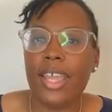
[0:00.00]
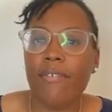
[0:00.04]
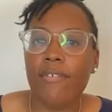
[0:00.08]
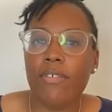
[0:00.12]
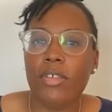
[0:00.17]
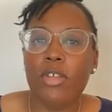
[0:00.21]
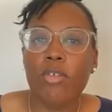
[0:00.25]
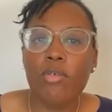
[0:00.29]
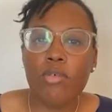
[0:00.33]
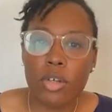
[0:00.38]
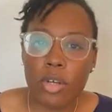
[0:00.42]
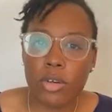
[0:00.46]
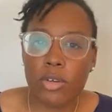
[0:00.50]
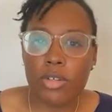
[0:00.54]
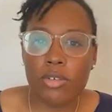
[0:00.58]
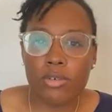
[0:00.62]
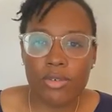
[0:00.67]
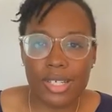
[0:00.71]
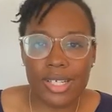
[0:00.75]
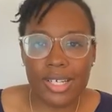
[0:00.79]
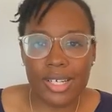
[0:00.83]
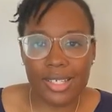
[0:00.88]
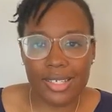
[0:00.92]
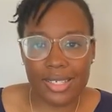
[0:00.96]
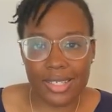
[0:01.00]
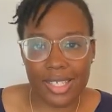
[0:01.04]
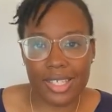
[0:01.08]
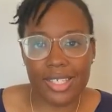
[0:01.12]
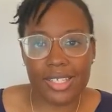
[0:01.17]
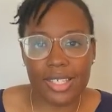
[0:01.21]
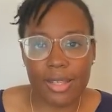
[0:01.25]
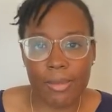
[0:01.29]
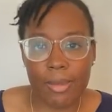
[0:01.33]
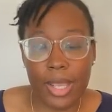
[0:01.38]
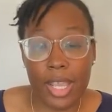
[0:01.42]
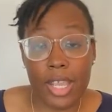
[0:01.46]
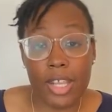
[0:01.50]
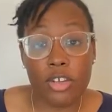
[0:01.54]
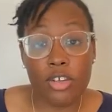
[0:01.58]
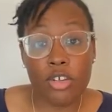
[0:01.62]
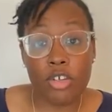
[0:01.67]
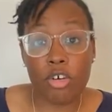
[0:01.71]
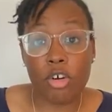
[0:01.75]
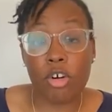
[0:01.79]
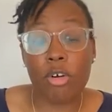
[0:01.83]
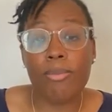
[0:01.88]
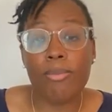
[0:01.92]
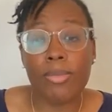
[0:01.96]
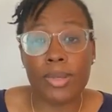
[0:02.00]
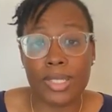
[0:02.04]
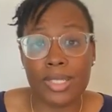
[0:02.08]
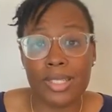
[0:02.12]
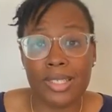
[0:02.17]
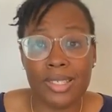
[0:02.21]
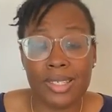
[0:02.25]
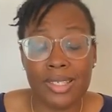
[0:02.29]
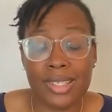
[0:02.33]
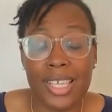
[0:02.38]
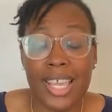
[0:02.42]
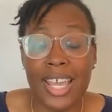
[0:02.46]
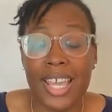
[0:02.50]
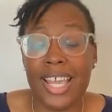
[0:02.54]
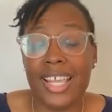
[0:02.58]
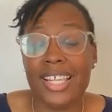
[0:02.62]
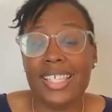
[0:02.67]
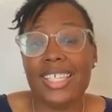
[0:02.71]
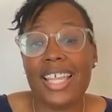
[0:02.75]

If you know you need a system in your business